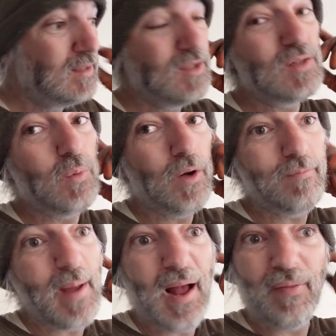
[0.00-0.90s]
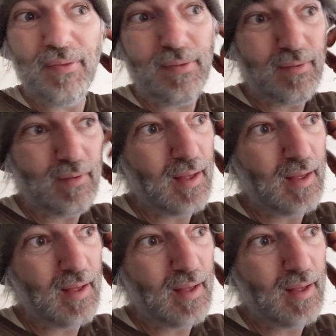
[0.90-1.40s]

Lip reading: just word of mouth.